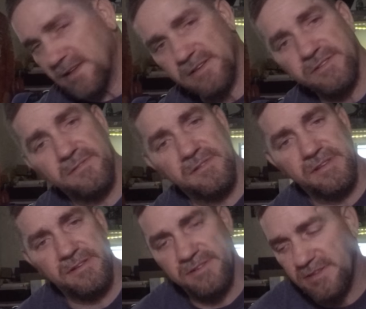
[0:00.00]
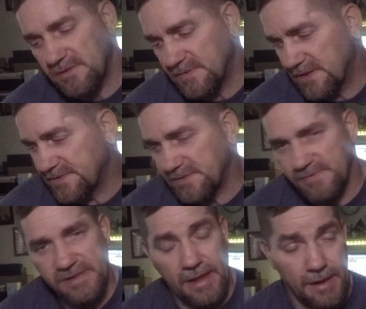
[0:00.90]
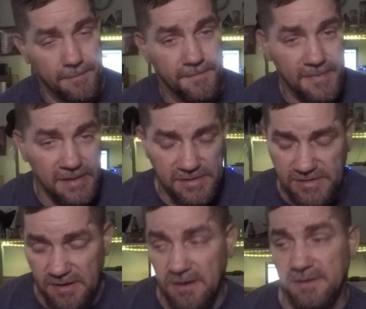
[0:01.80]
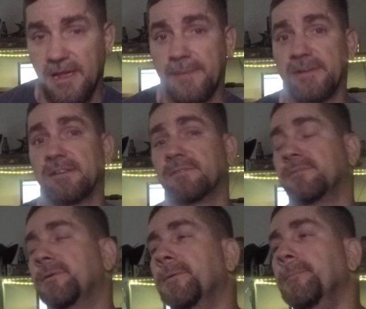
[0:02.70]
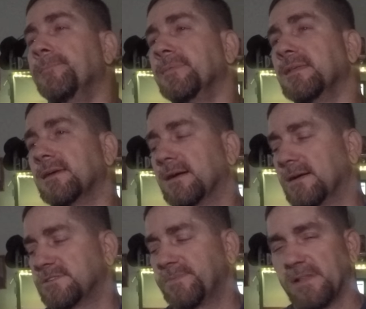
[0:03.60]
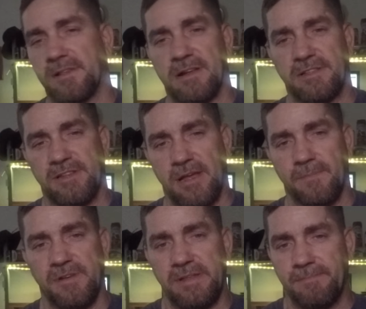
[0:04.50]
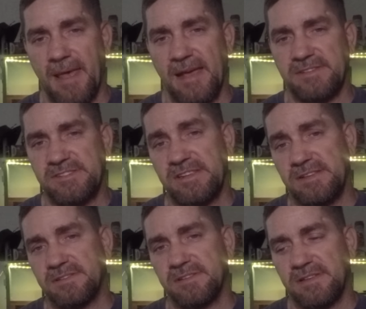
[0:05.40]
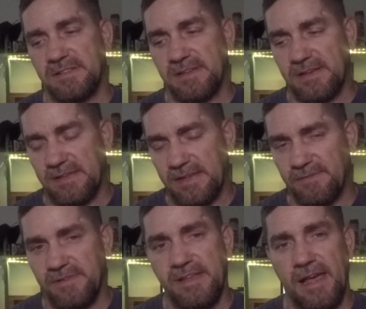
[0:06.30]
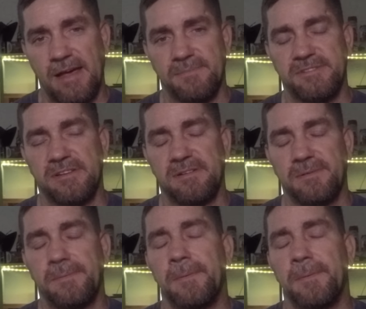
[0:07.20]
tell you a story years ago when I was in rehab, a long time ago. Uh, I spent a lot of time reading magazines in, uh, in rehab, so